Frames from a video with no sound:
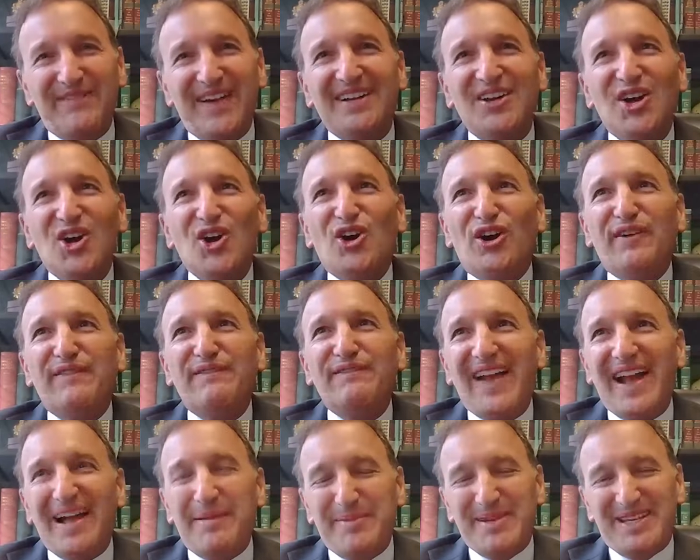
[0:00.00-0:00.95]
In fact, her
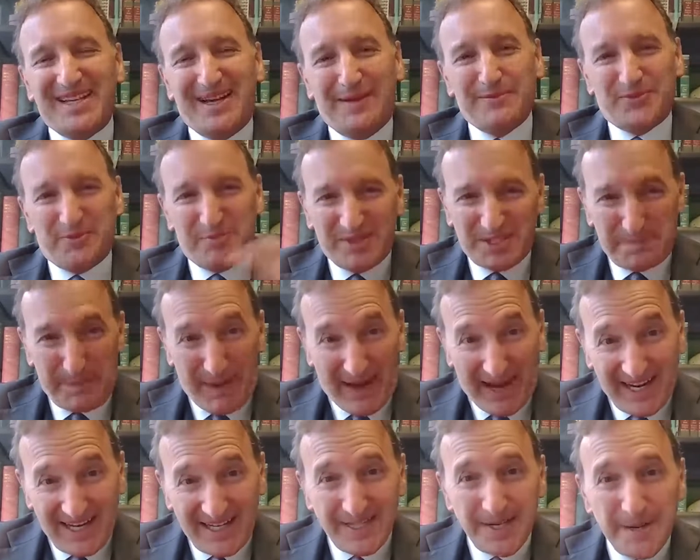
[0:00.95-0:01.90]
family comes from
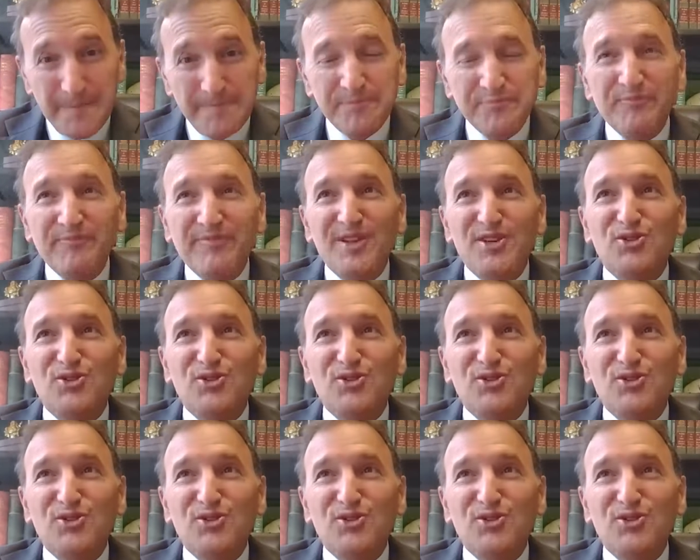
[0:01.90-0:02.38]
Spain.